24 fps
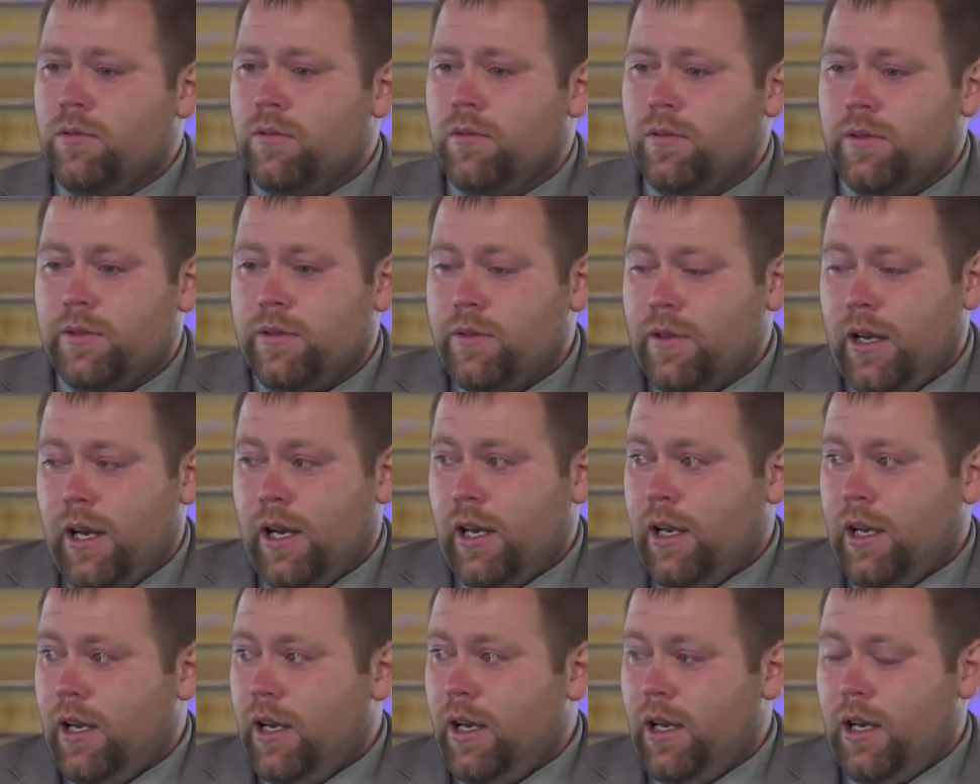
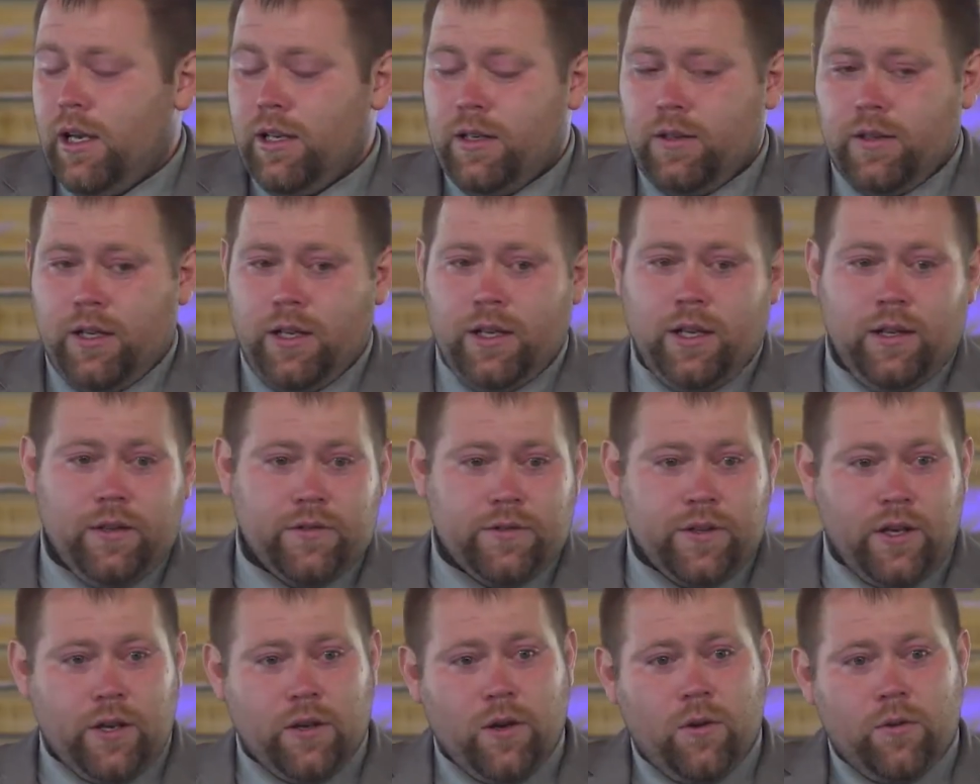He didn't
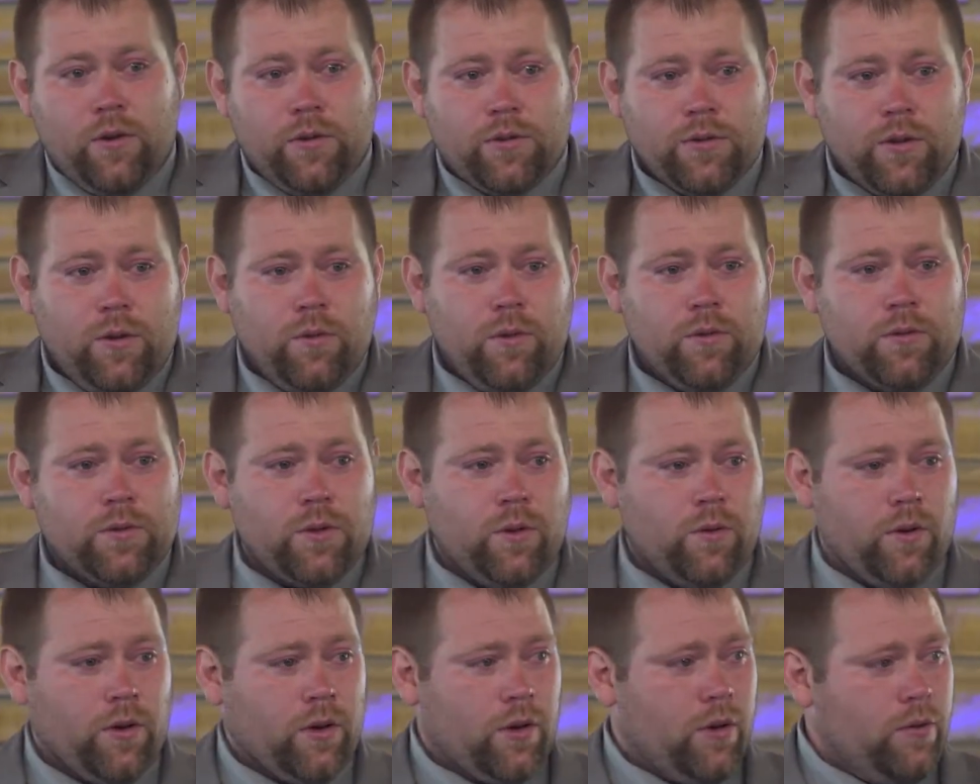say go to so-and-so
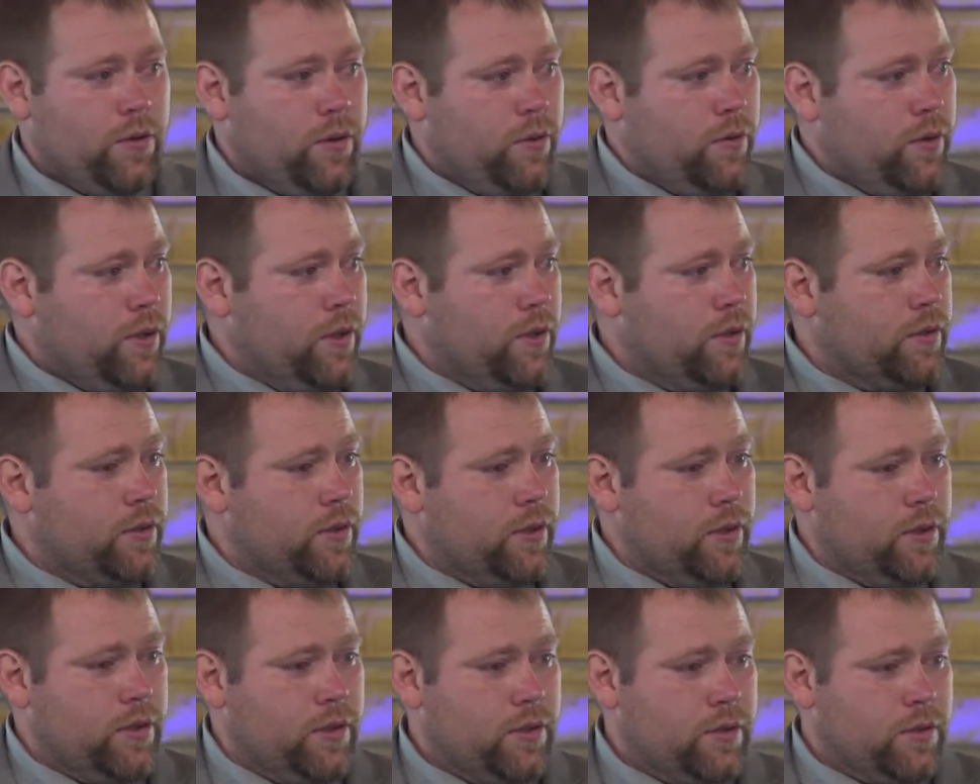or go do this.
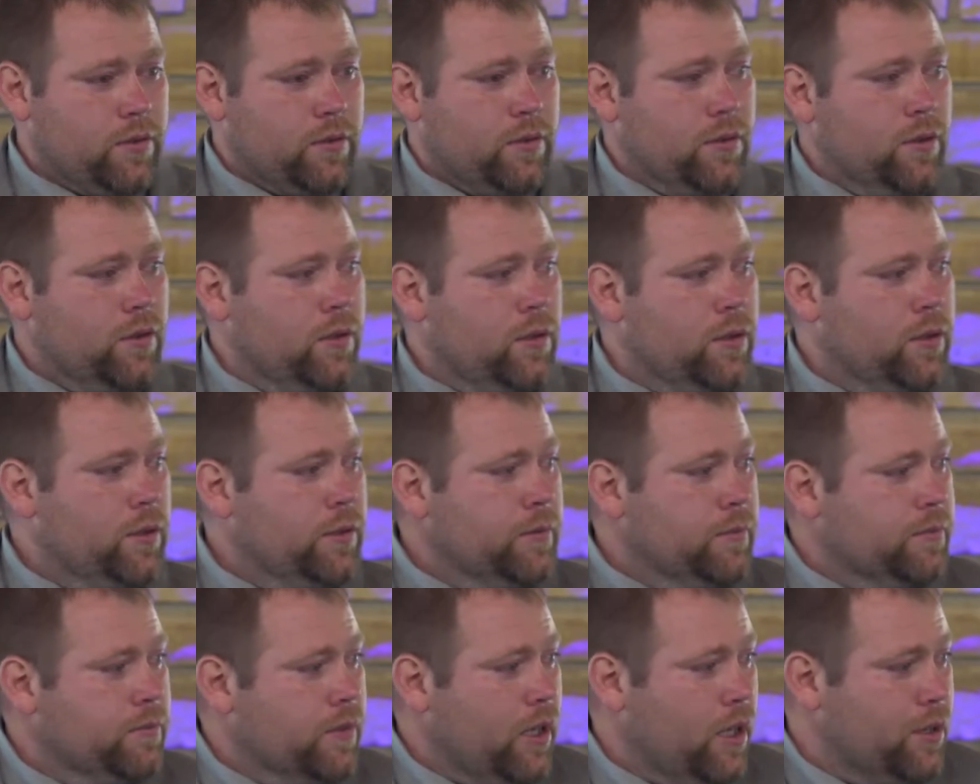
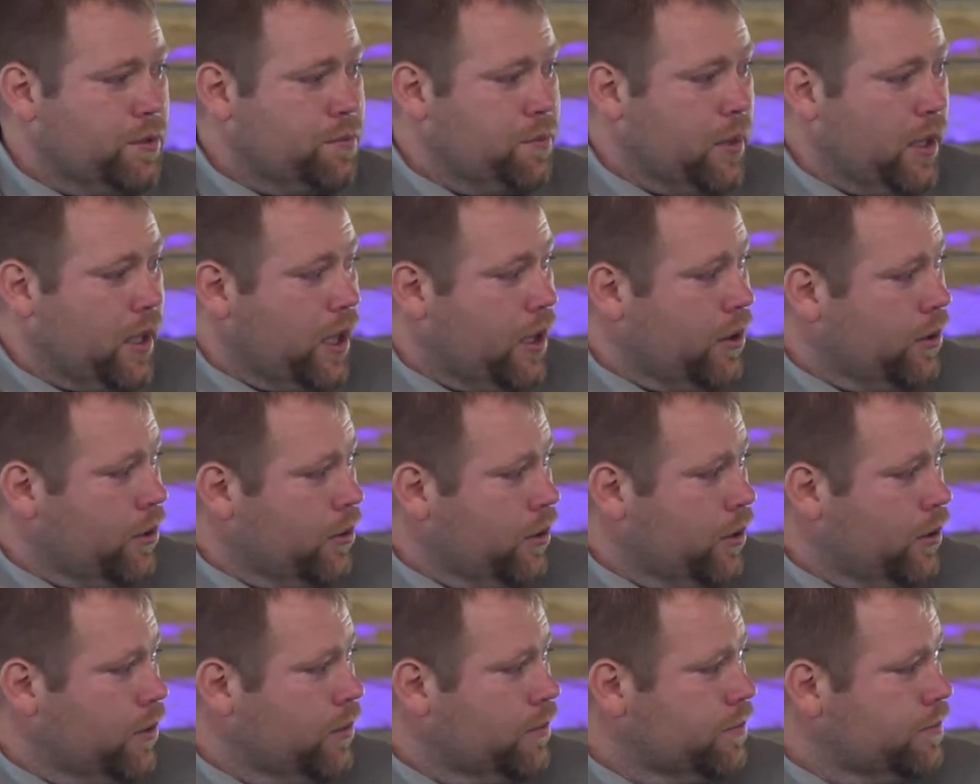I was
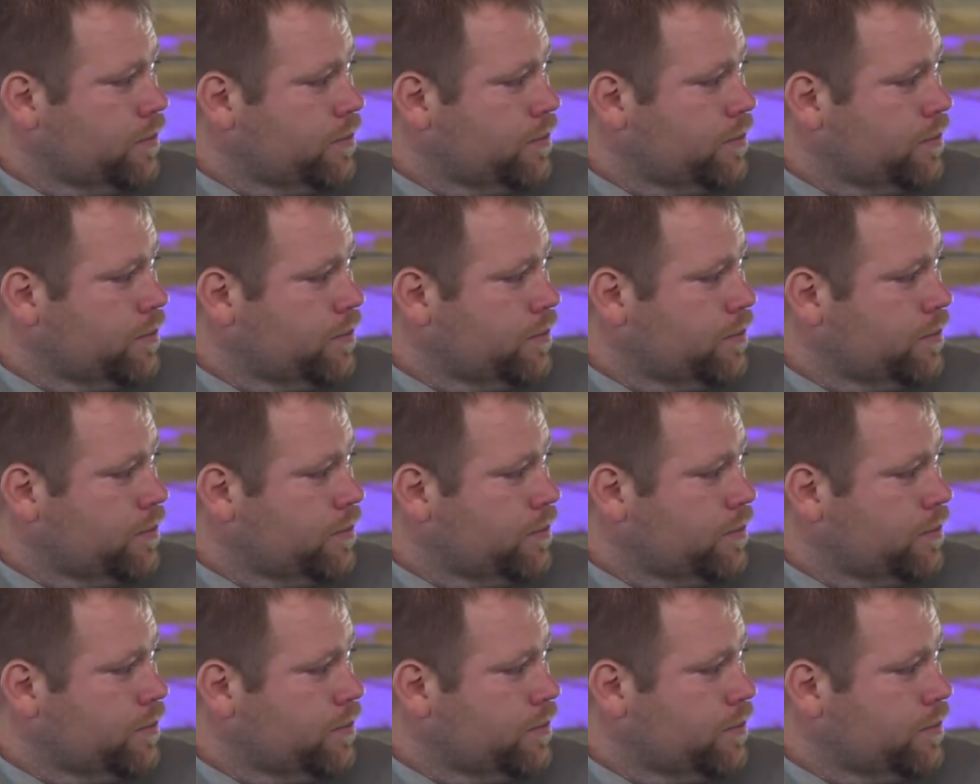meandering.